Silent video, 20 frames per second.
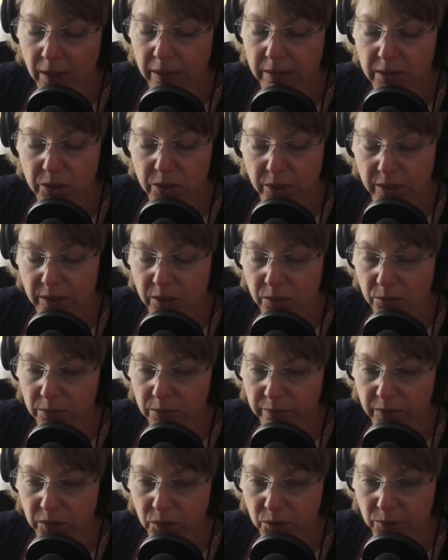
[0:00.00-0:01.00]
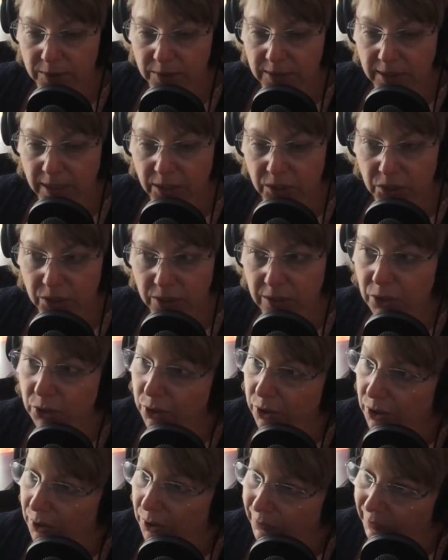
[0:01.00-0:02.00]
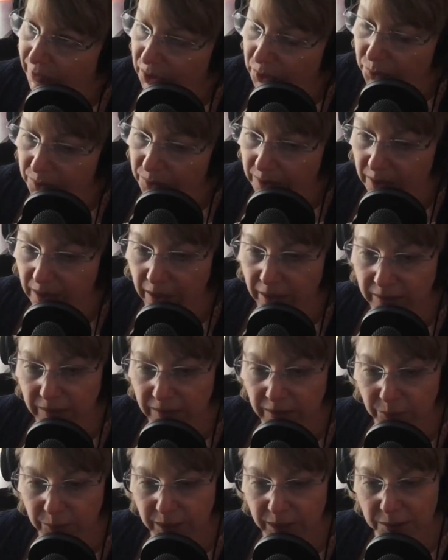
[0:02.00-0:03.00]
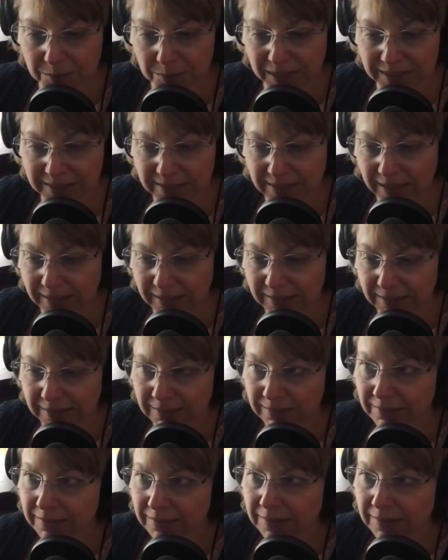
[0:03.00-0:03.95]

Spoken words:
You can use visualization. You could even use the color. We could mix that in.